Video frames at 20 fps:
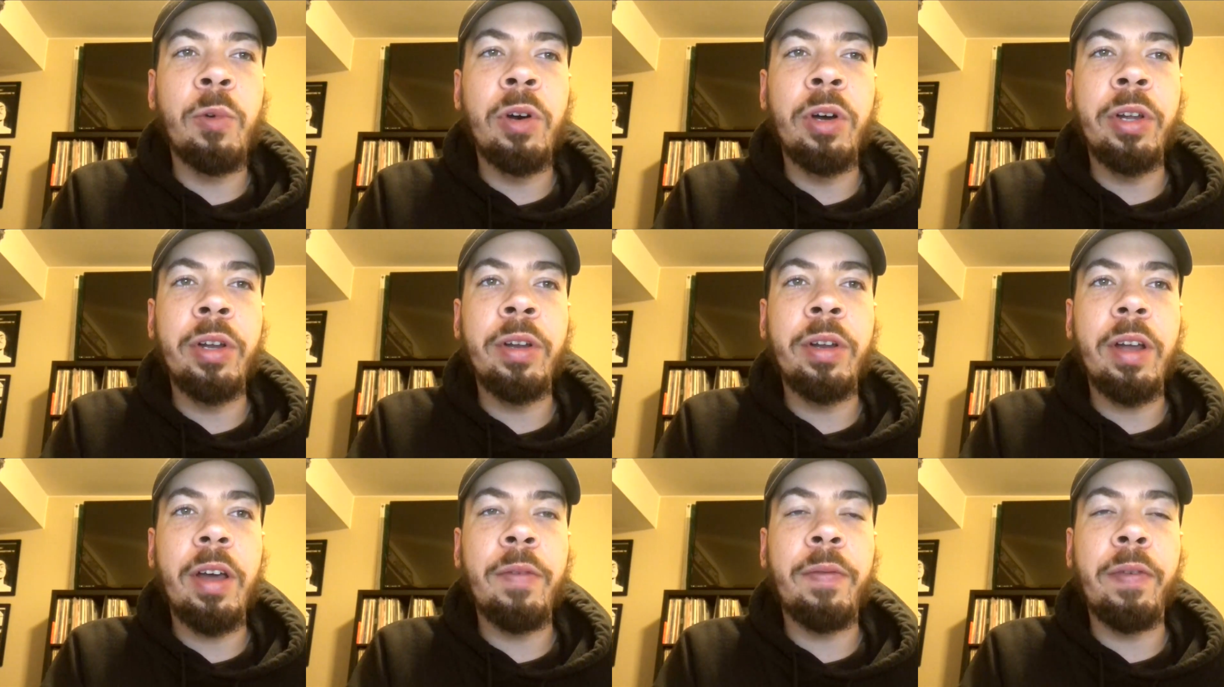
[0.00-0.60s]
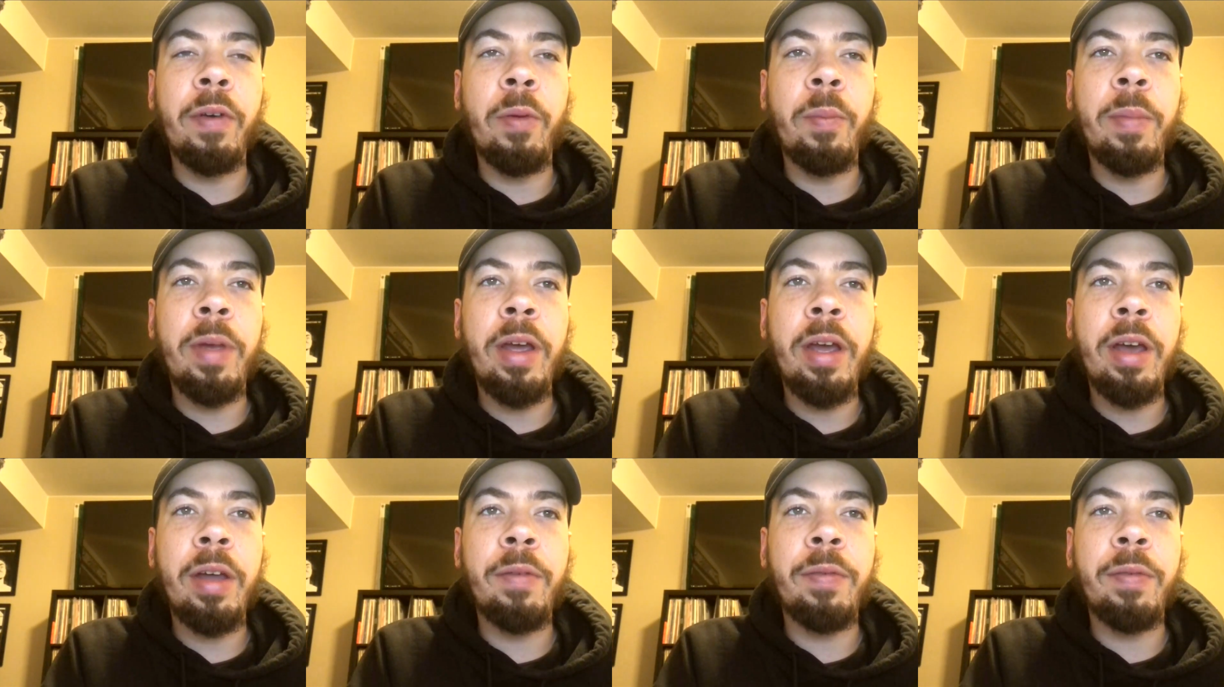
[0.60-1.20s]
One, I felt
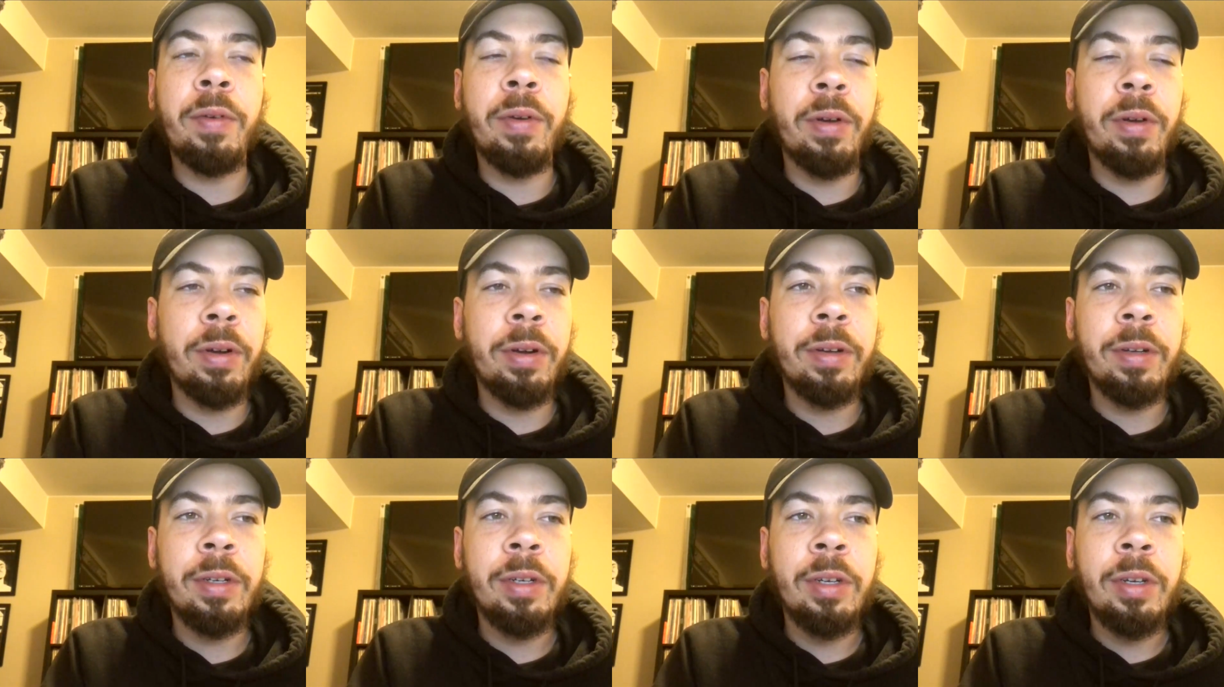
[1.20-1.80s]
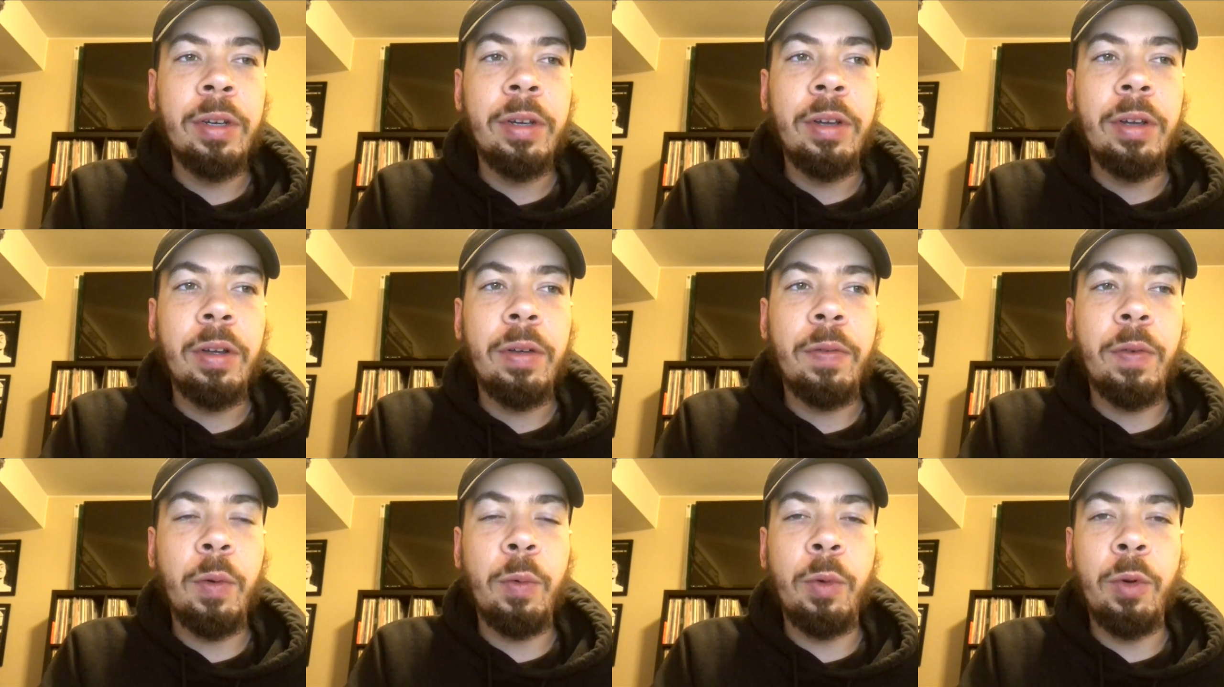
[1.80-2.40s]
bad for
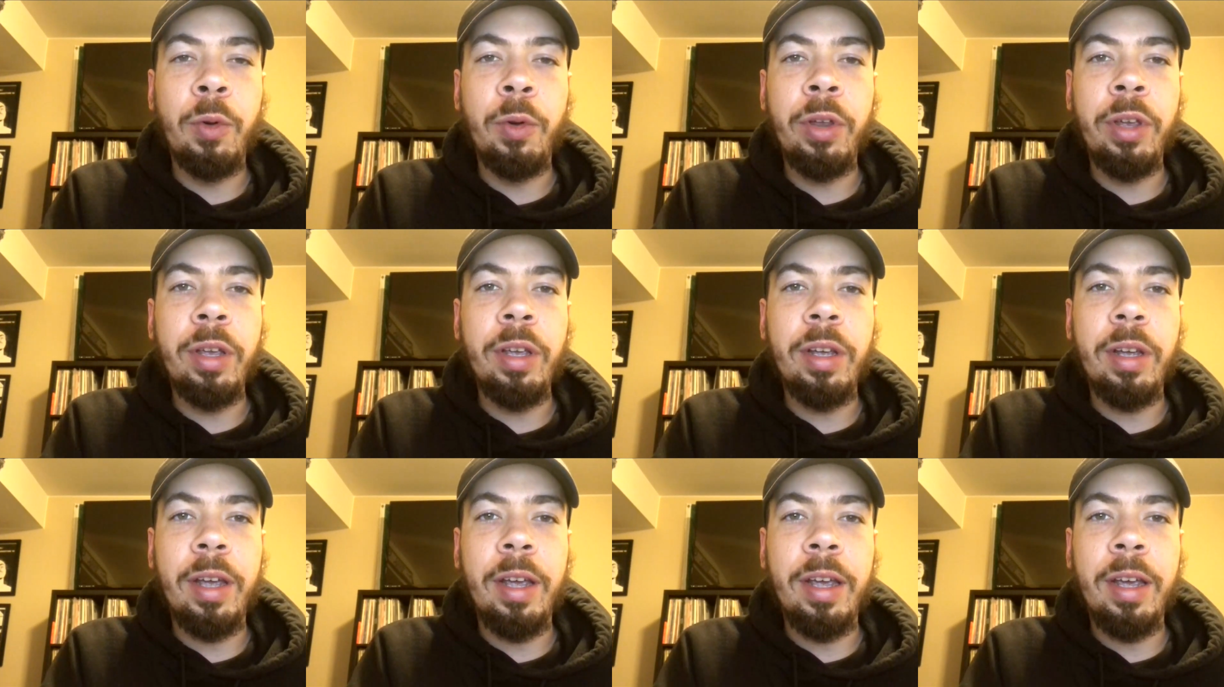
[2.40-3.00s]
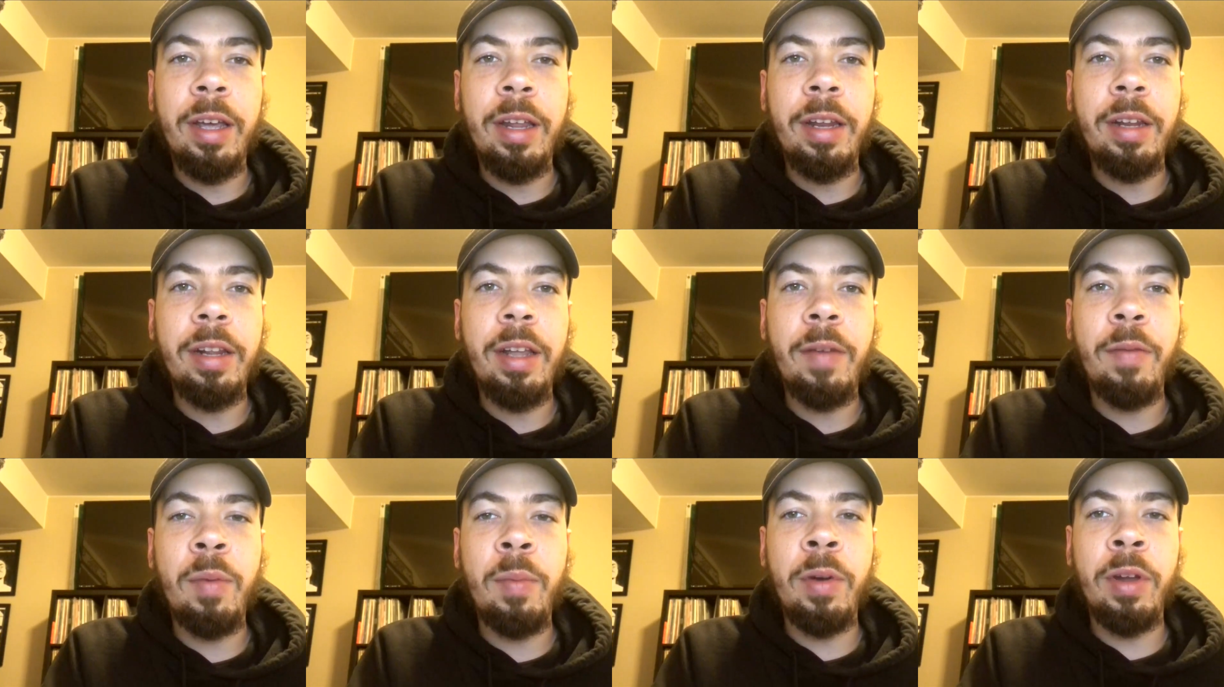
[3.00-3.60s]
for Rudy, and
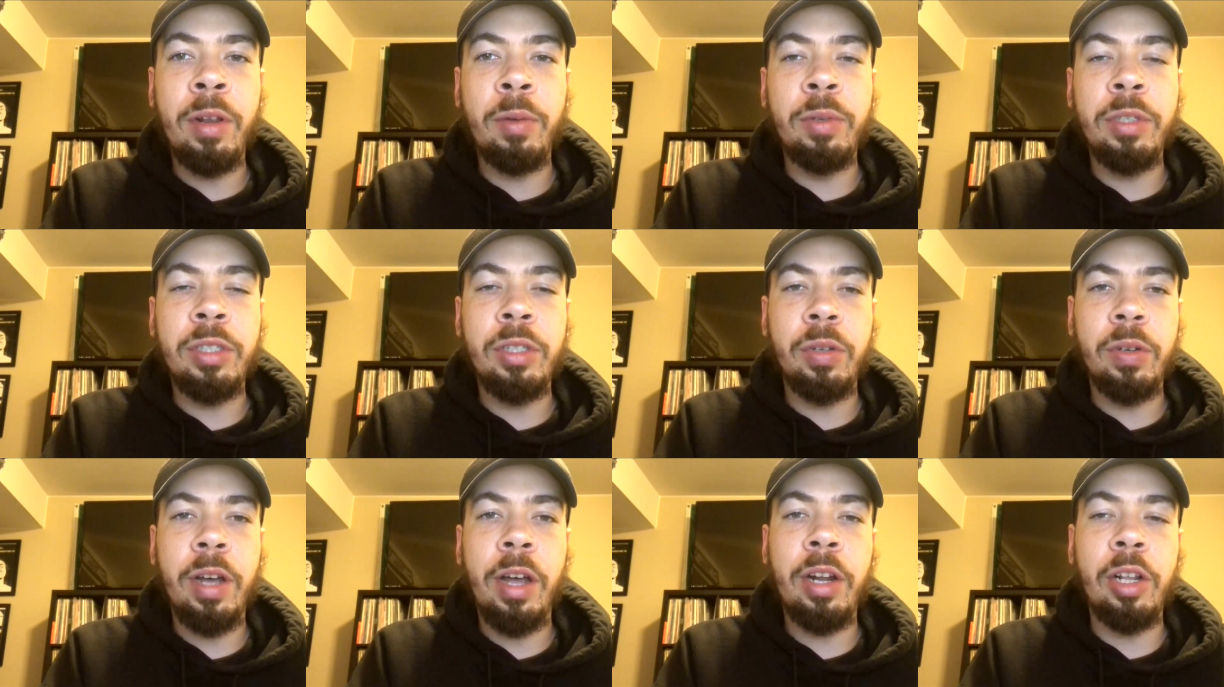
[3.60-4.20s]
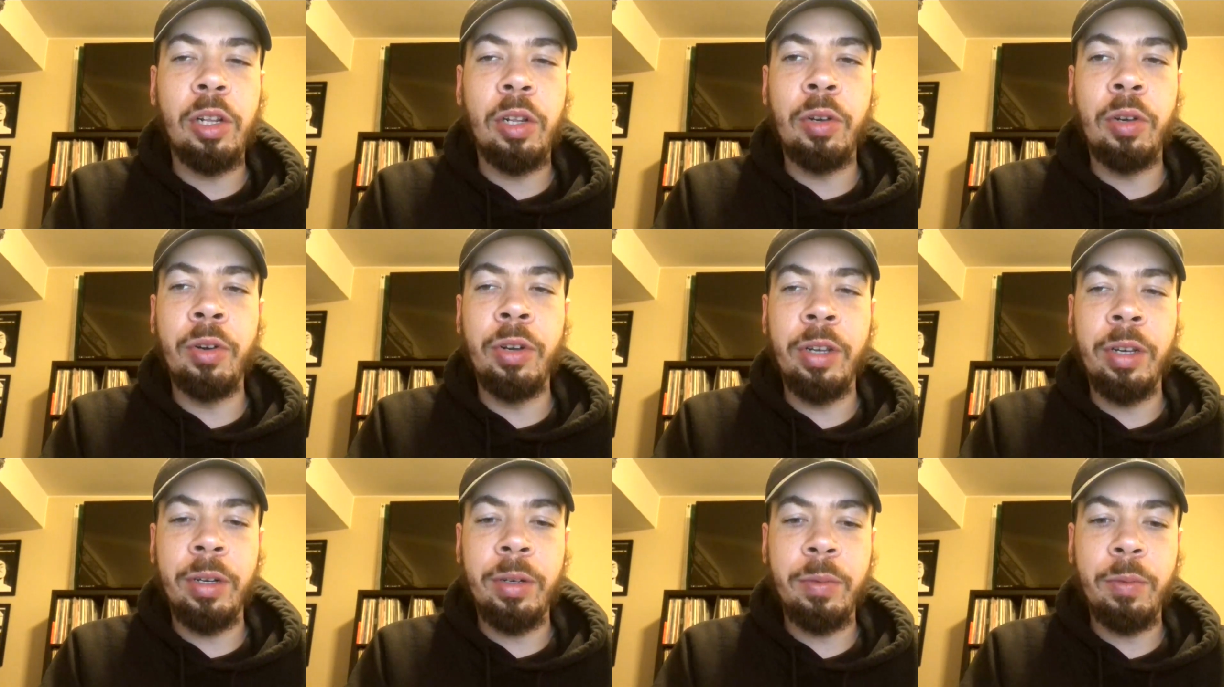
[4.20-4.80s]
everybody was still kind of
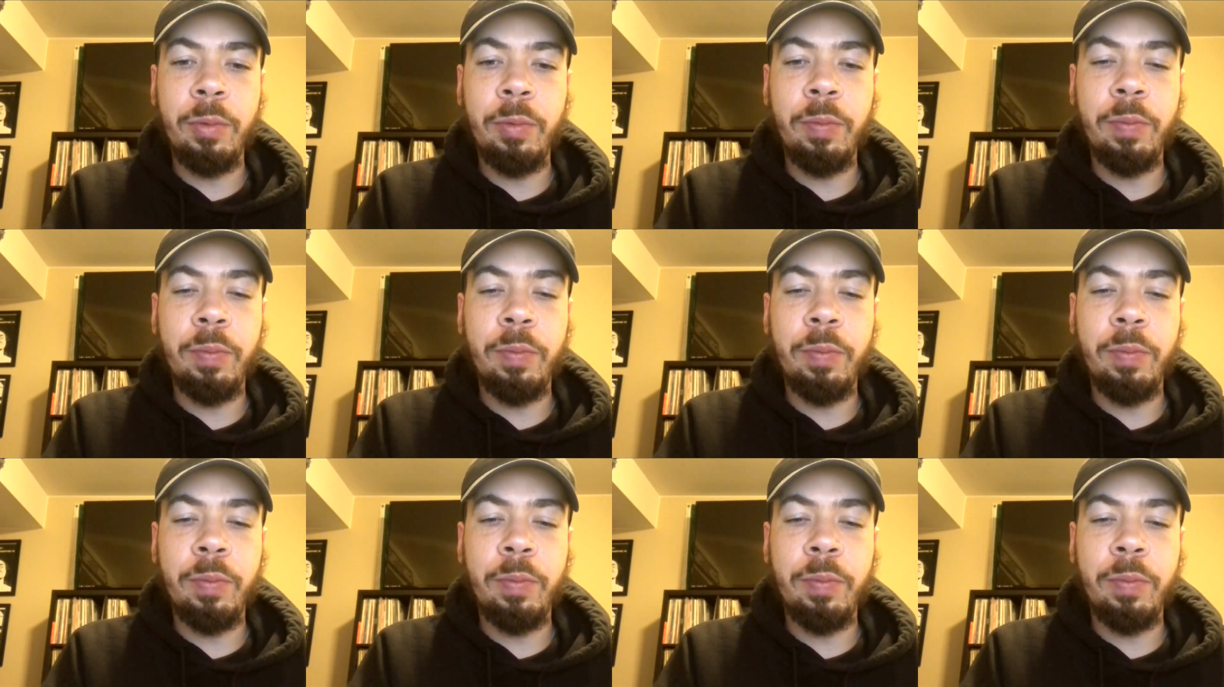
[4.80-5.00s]
learning